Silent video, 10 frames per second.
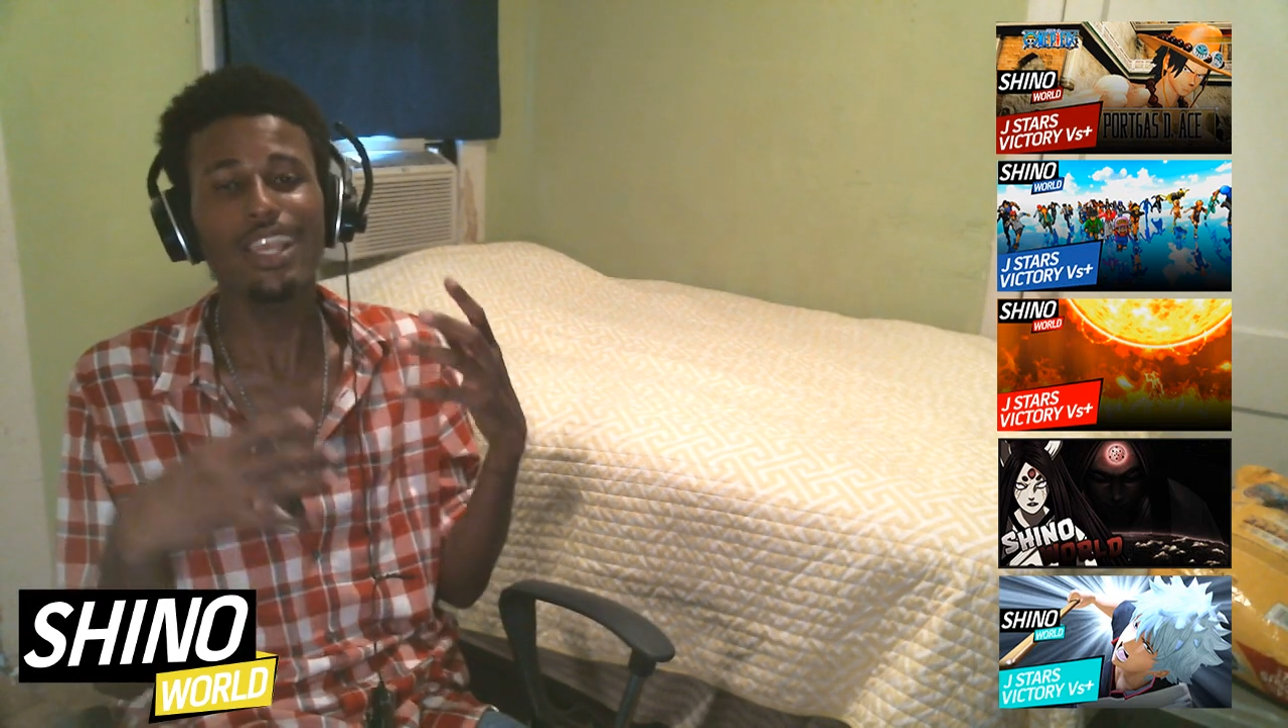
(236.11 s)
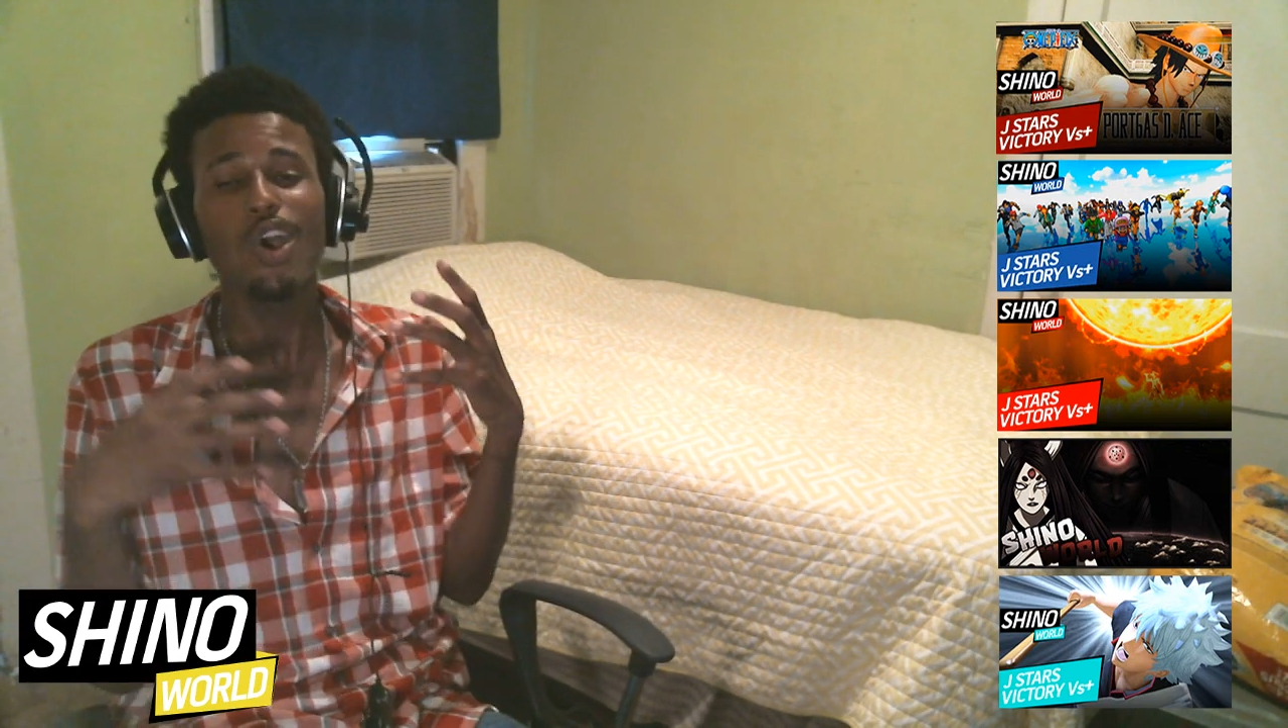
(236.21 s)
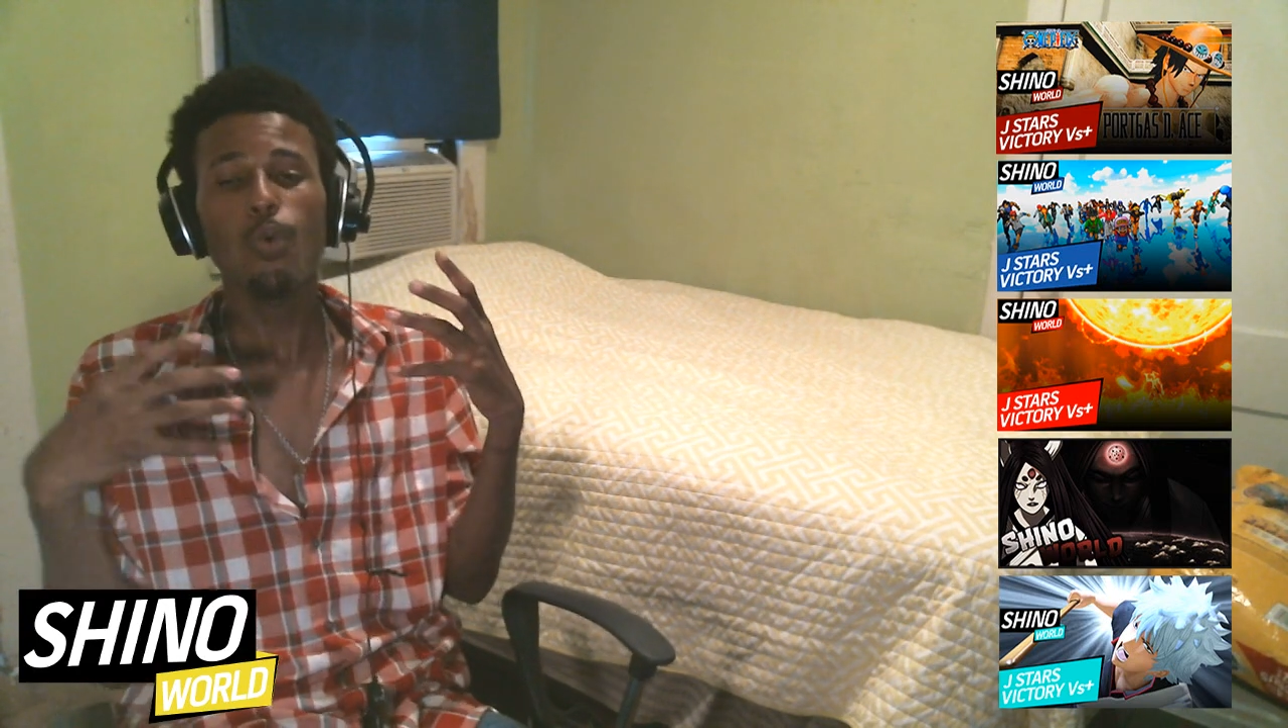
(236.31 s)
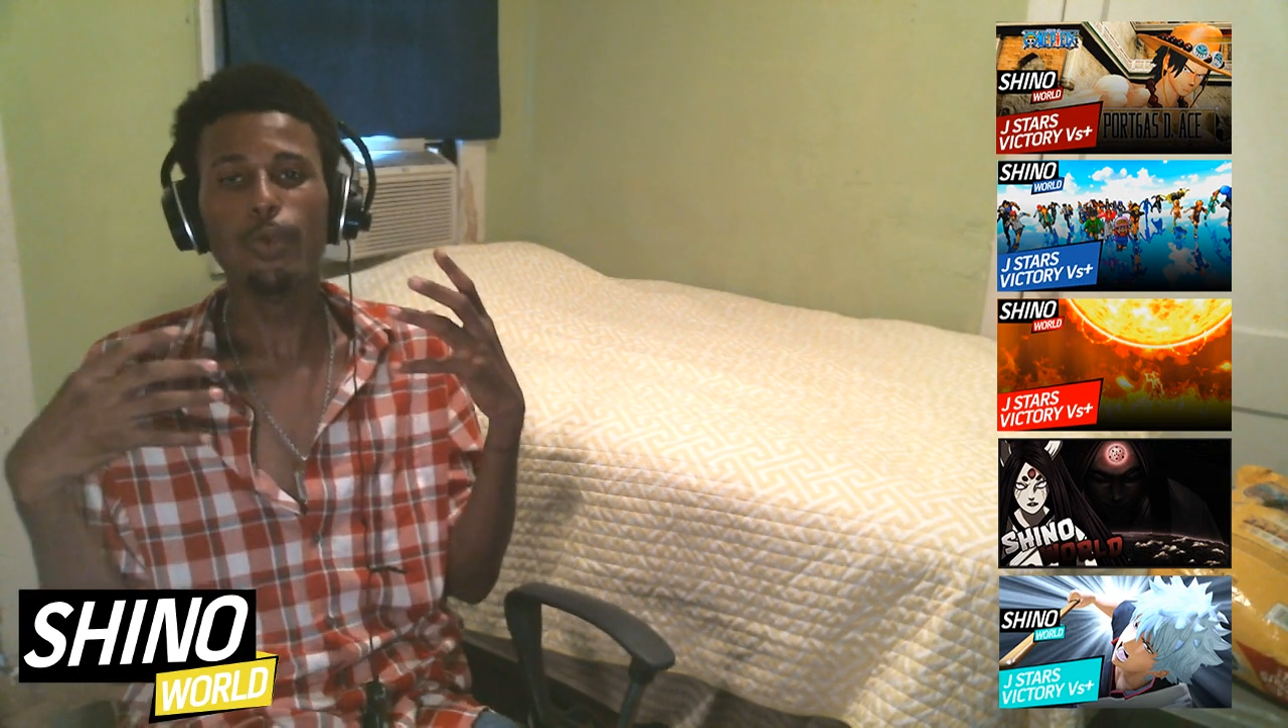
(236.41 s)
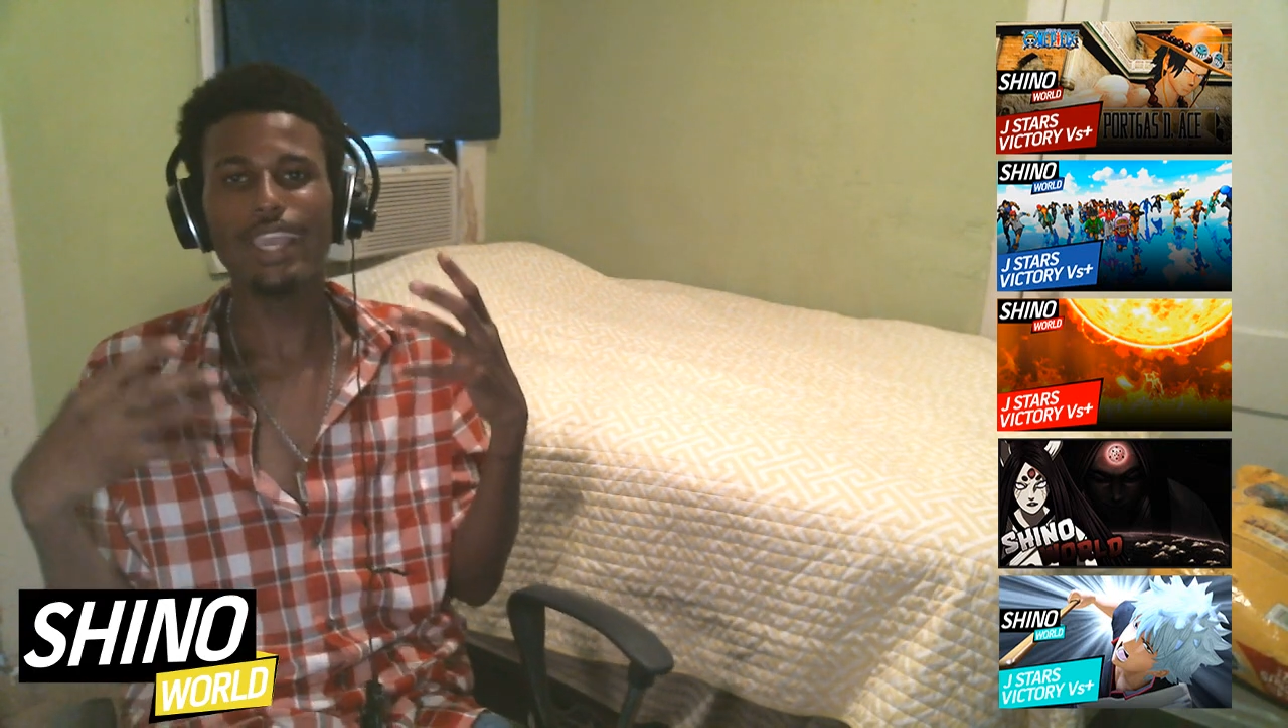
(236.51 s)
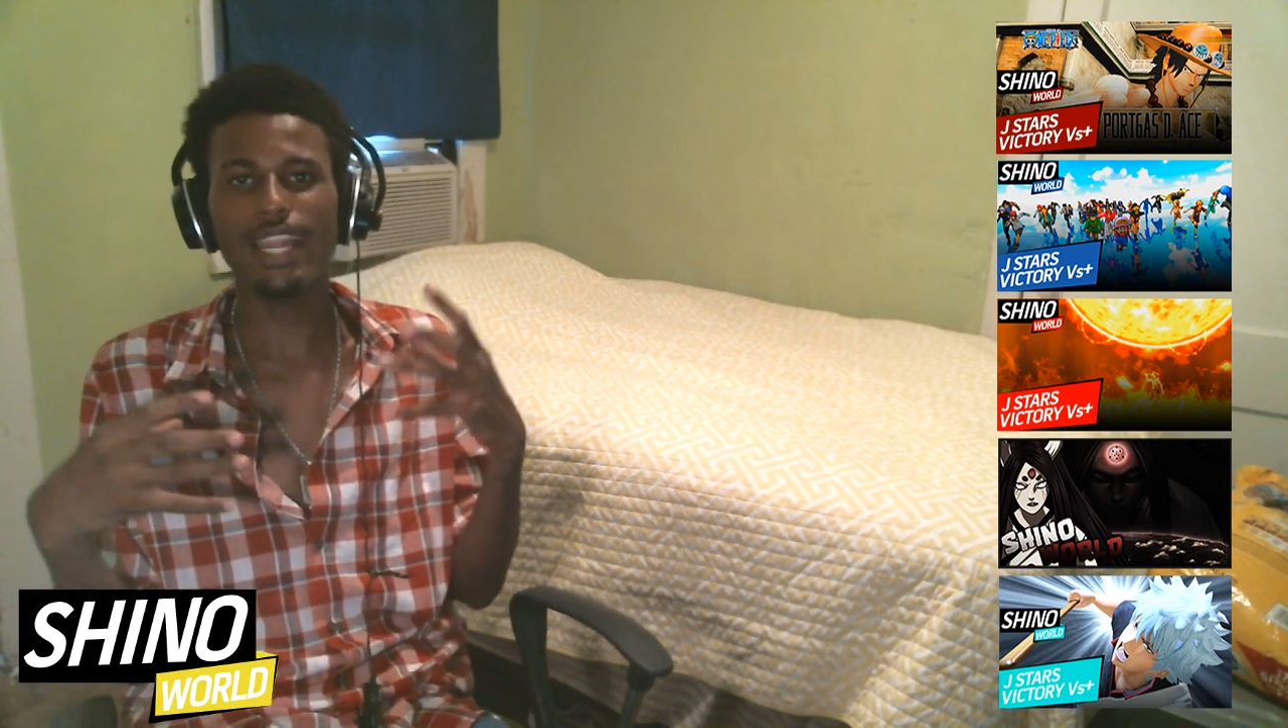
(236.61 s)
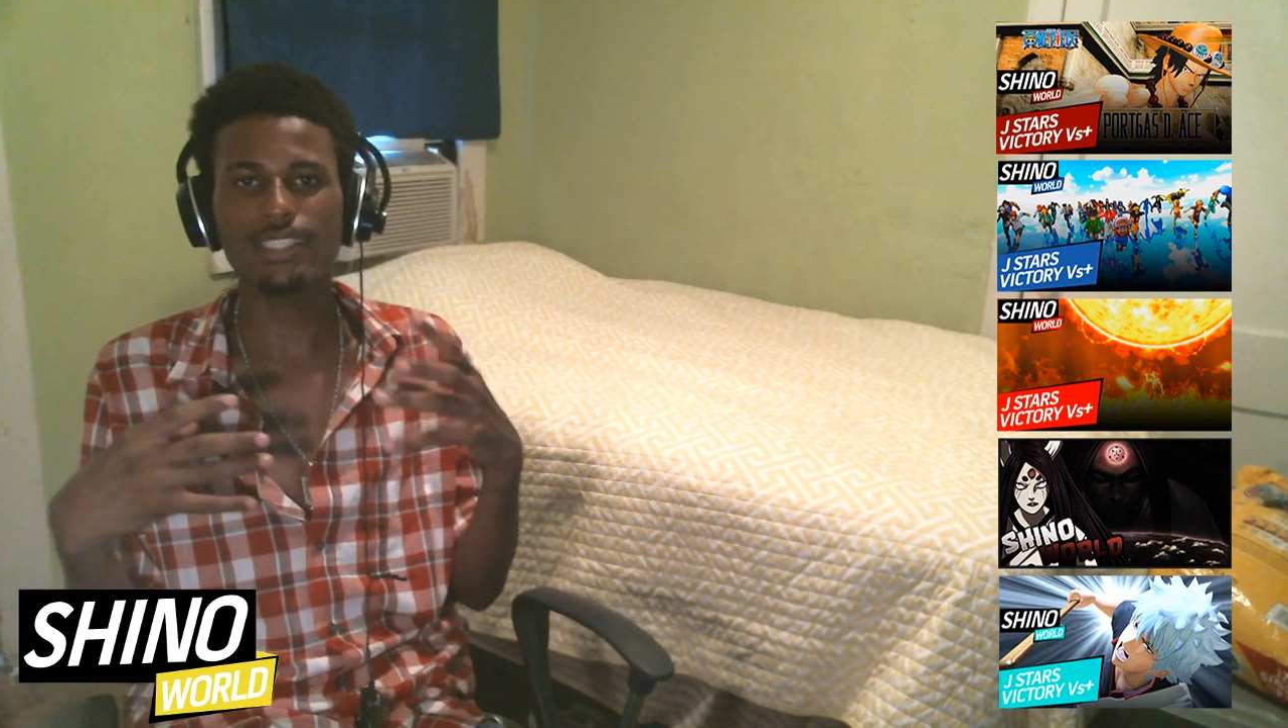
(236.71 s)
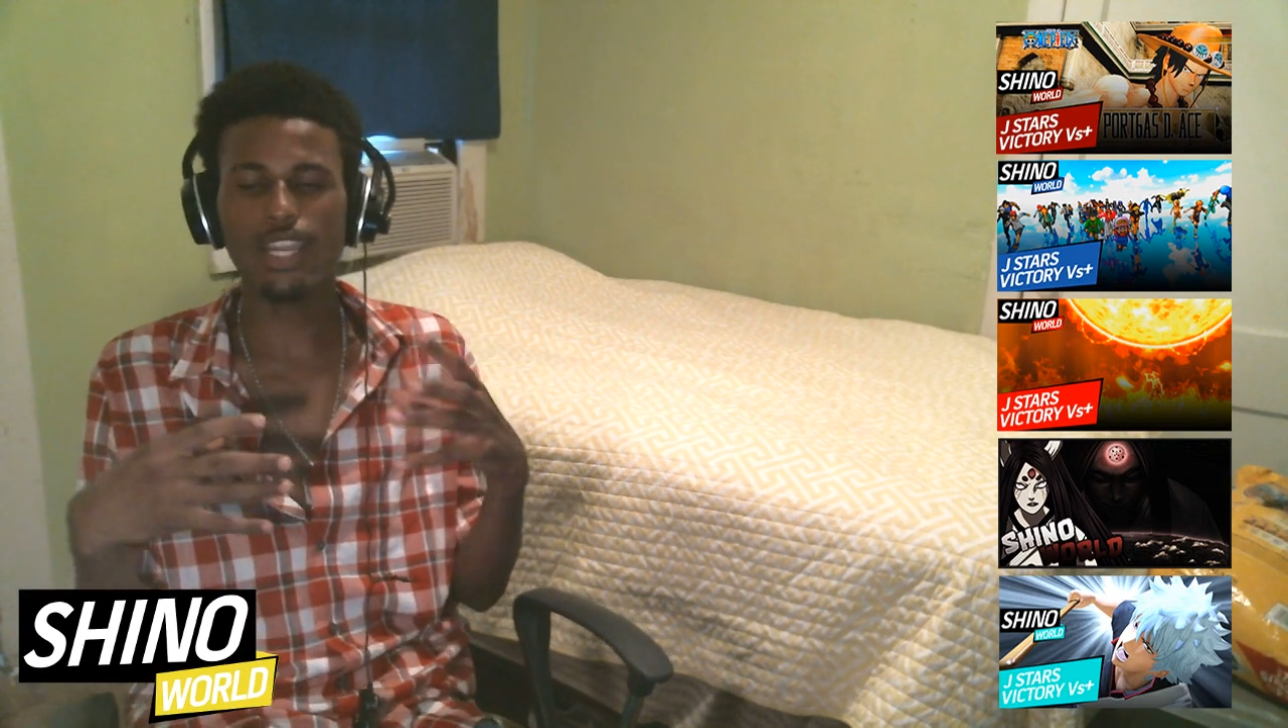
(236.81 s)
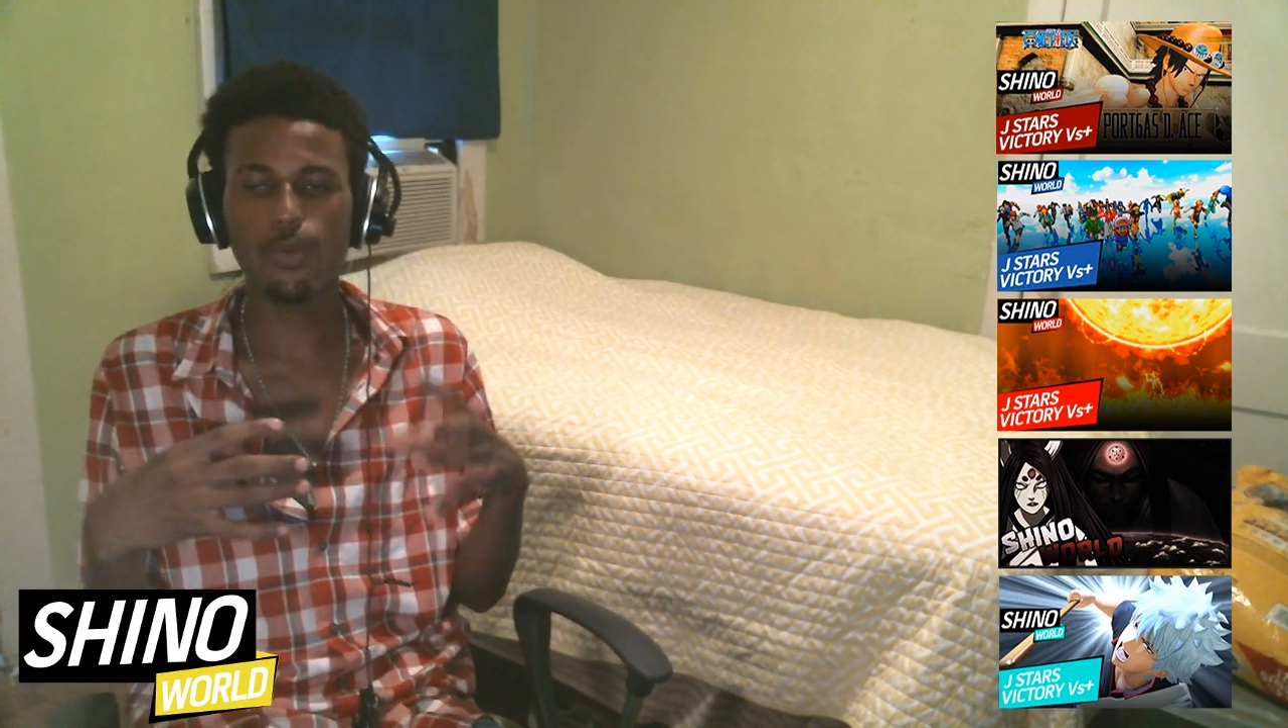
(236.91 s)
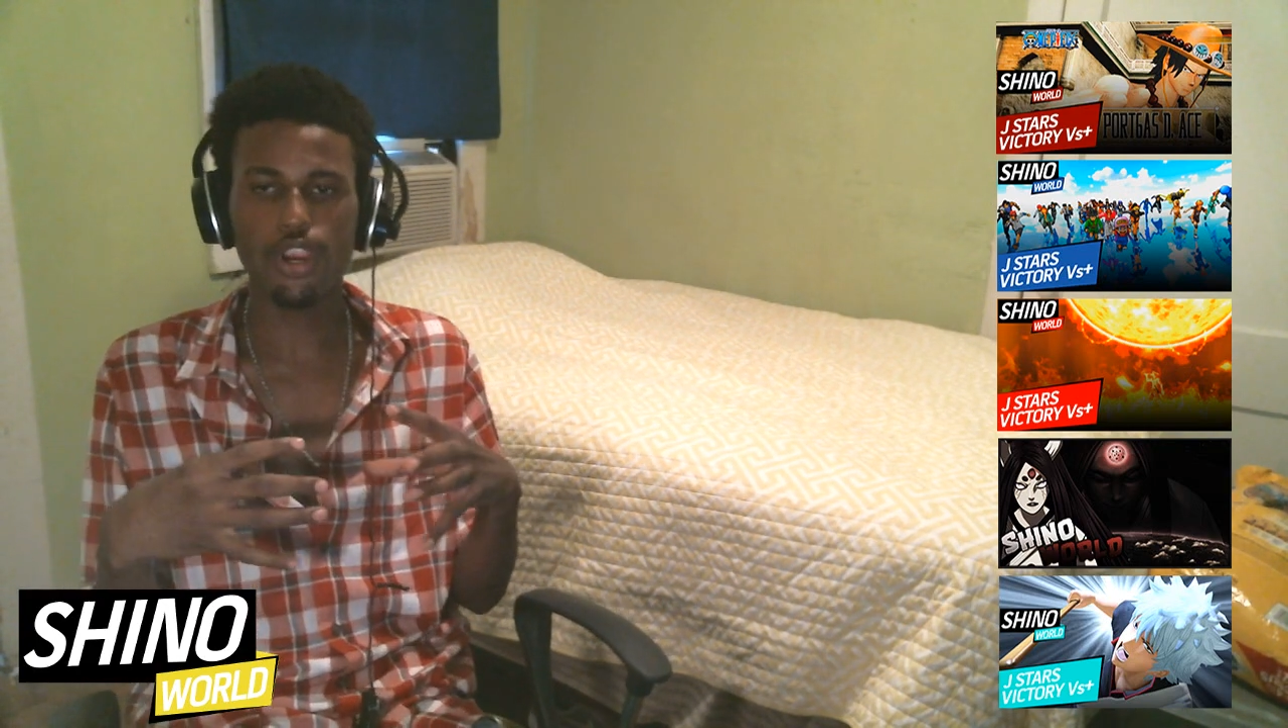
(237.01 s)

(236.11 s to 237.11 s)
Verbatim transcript: we guys gotta work